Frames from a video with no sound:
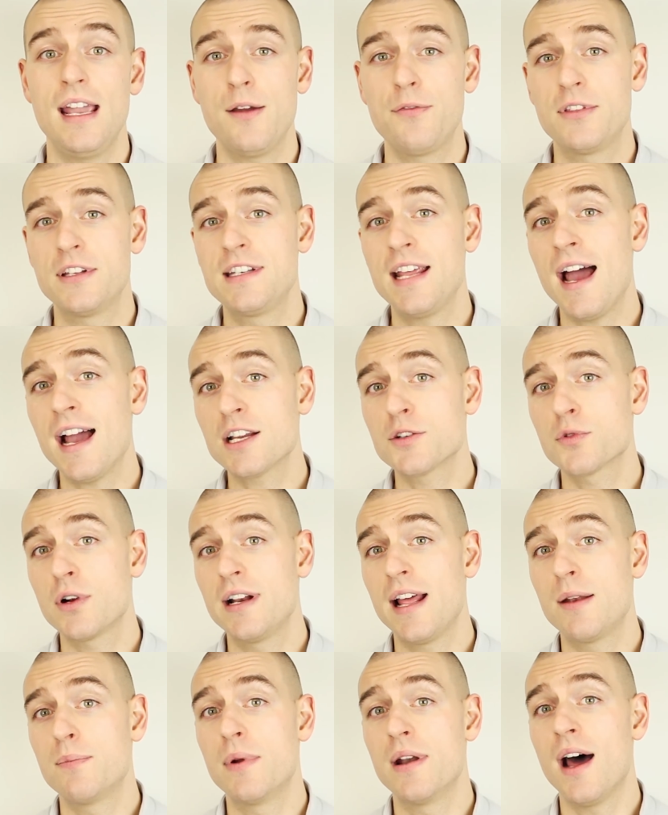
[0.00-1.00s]
If the tax
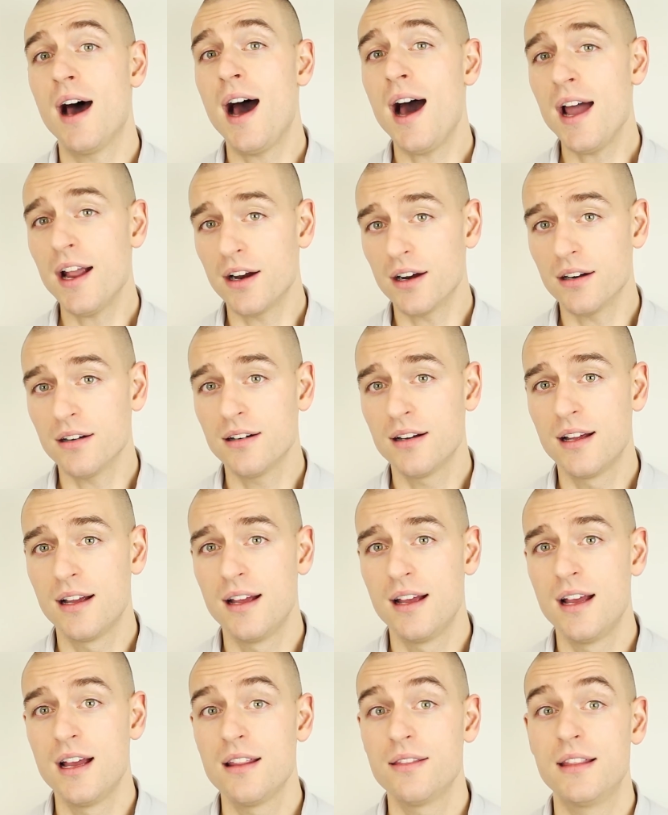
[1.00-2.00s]
rate had been higher,
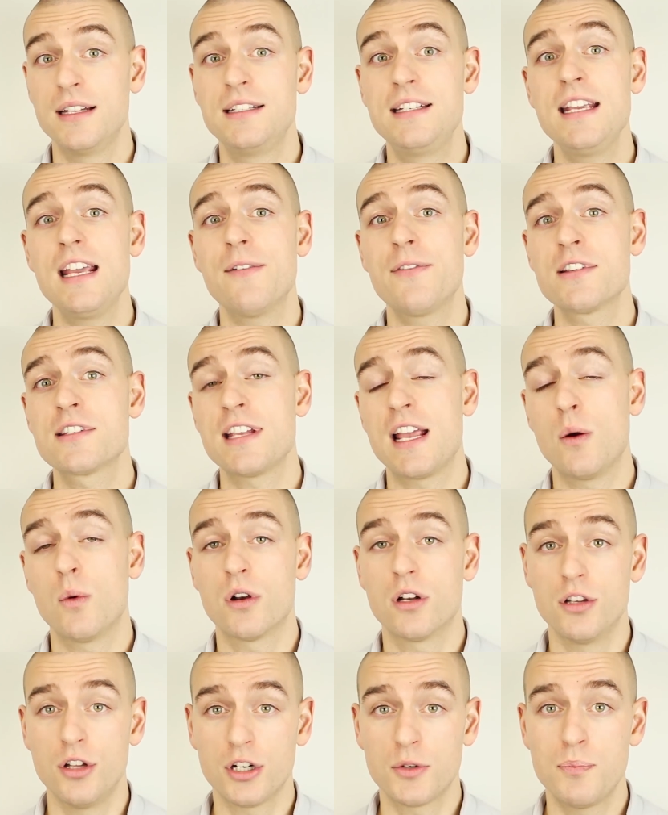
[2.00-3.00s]
the TFSA
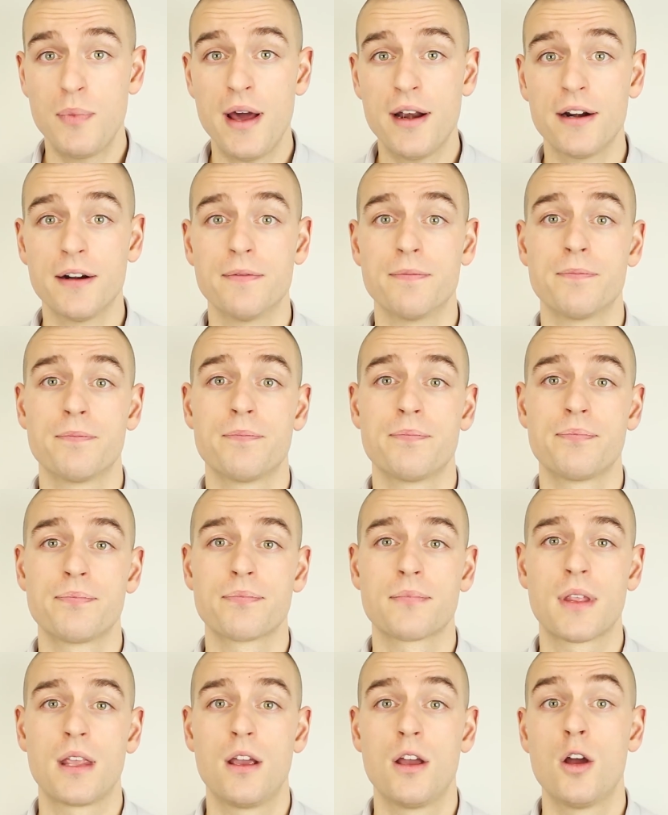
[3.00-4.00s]
would have looked better.
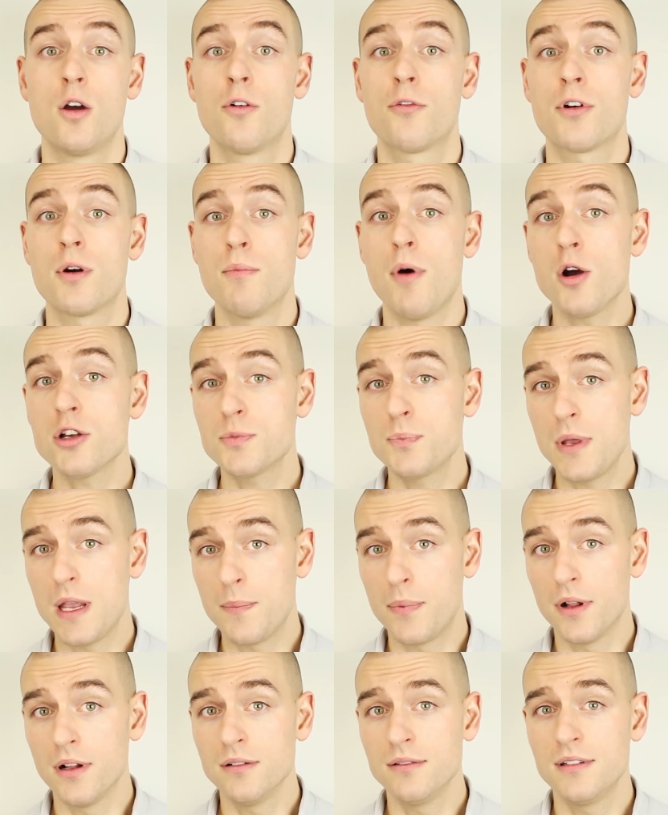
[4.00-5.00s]
For most
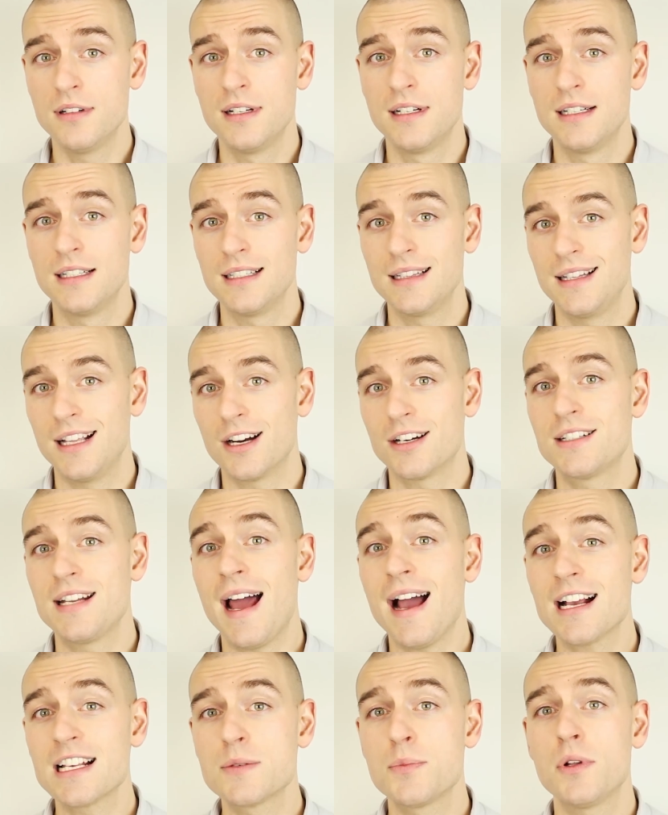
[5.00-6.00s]
people, their
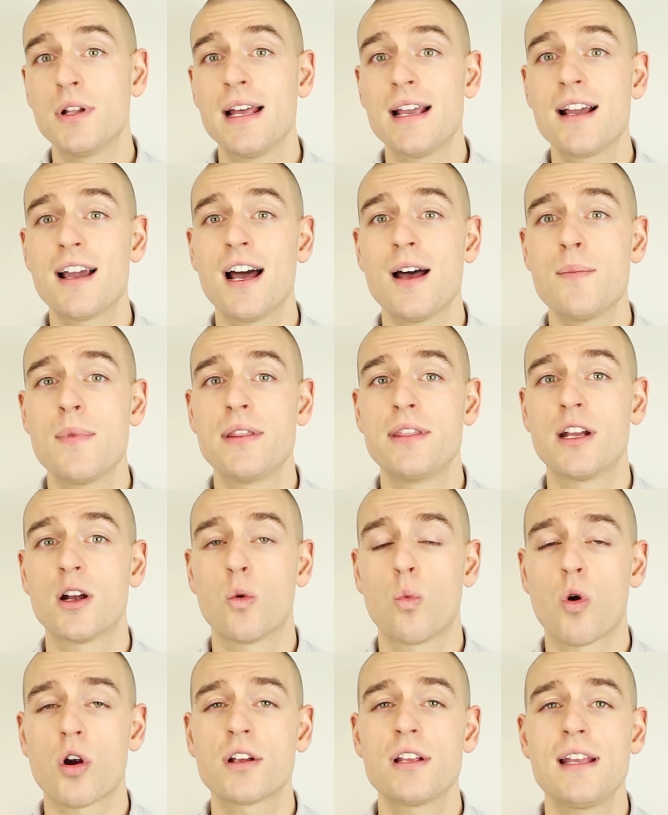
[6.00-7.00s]
taxable income in
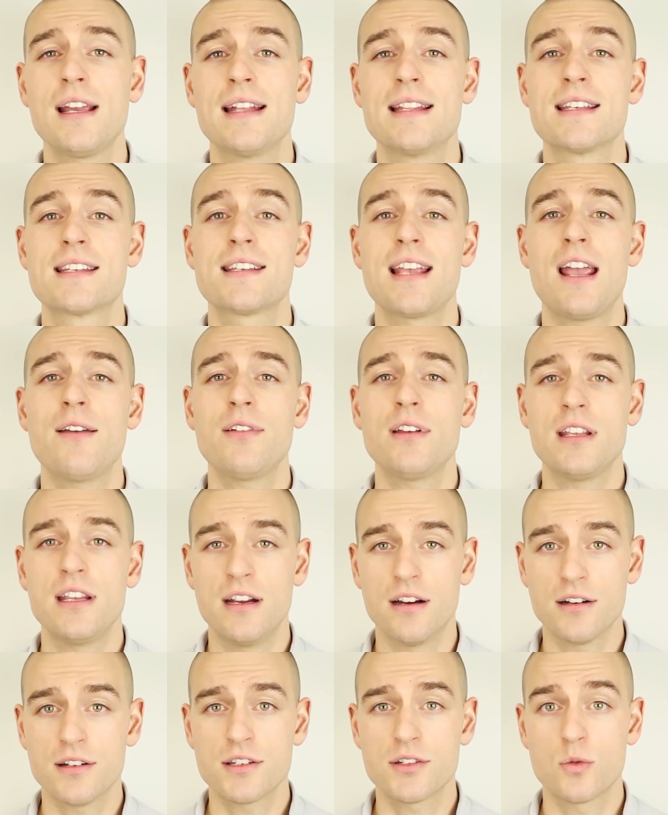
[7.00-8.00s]
their working and saving
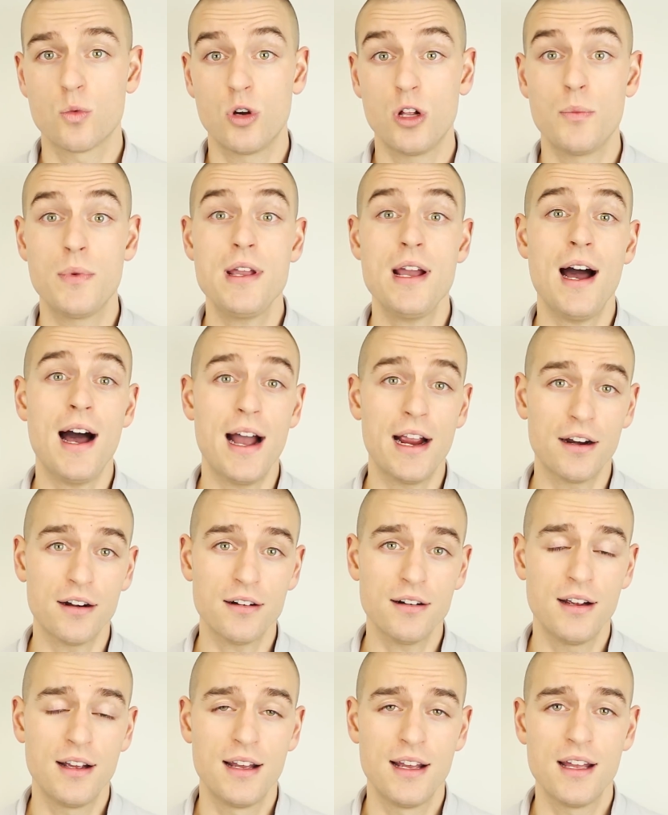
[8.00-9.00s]
years will be
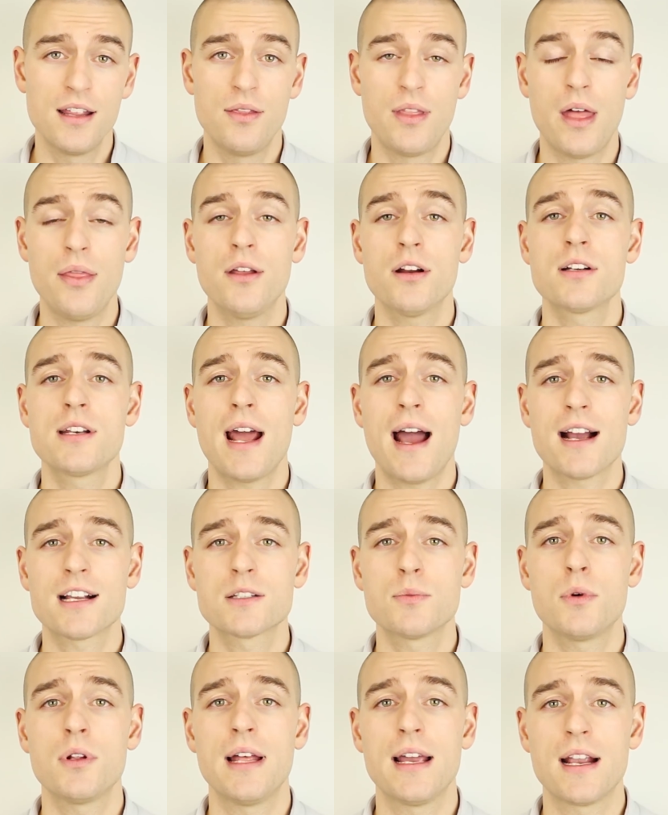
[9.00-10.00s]
higher than their
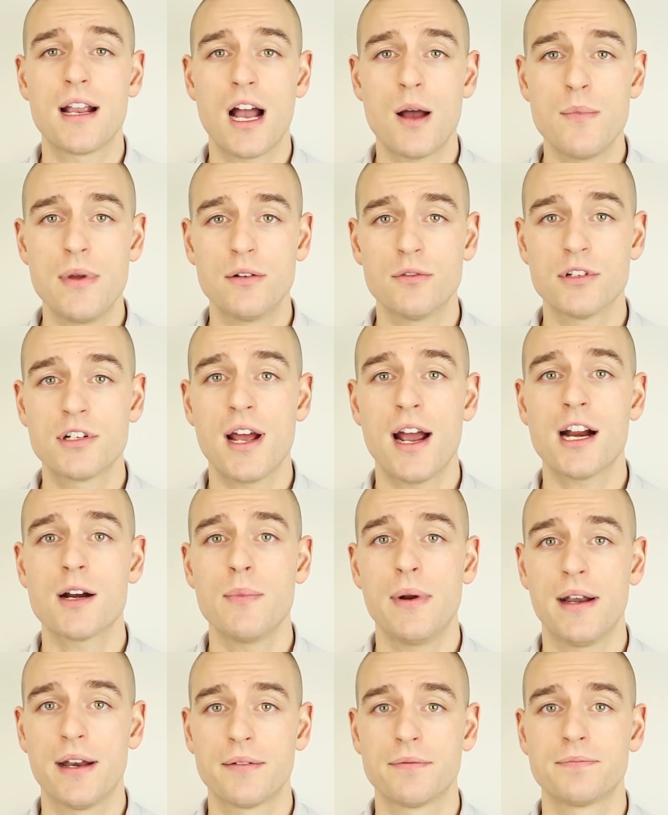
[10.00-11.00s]
taxable income in
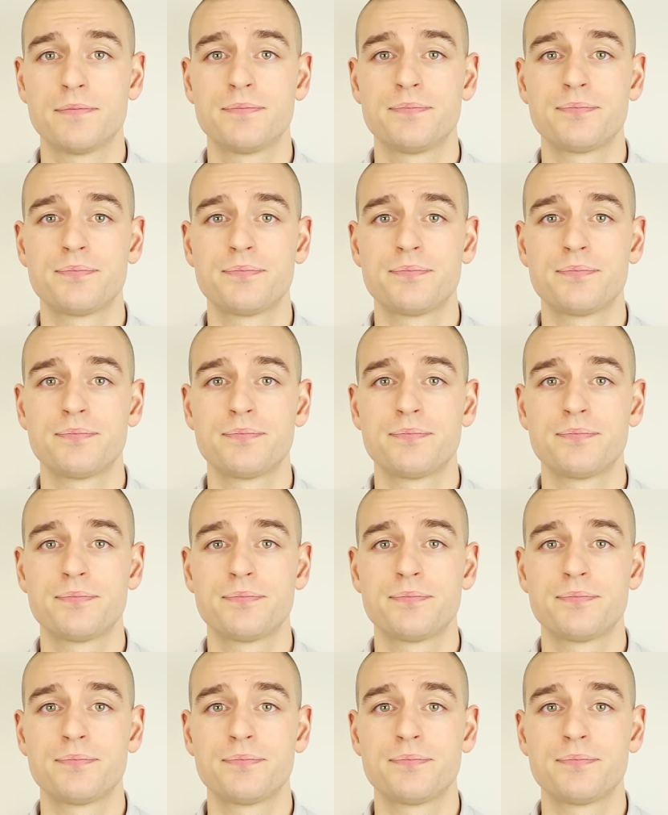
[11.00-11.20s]
retirement.